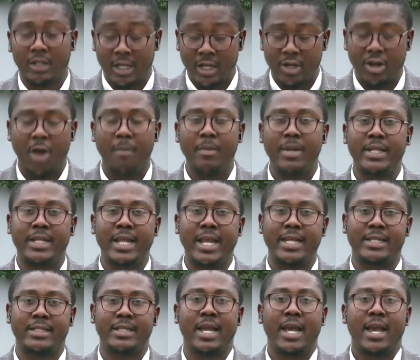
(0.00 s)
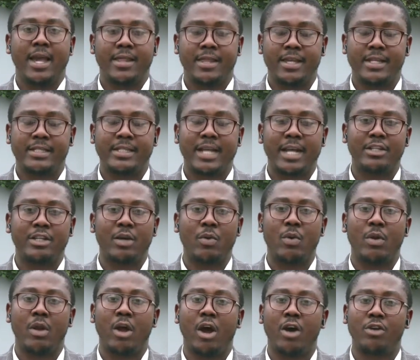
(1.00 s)
in the coming days, this
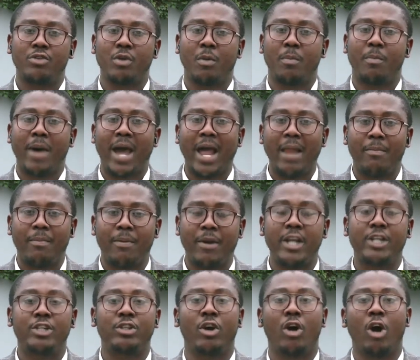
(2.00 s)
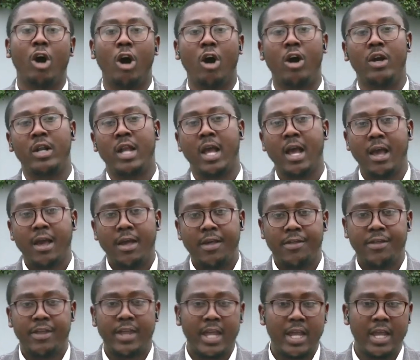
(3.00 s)
sanction will also pile pressure on
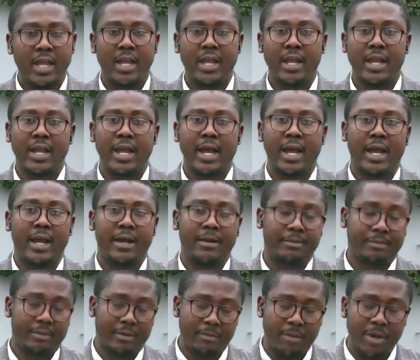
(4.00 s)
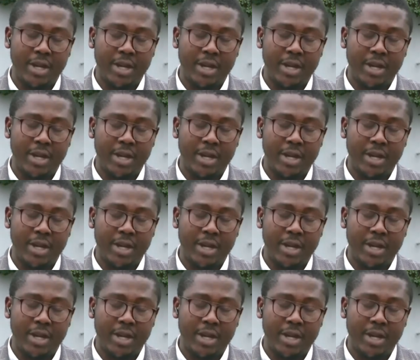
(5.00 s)
the uh,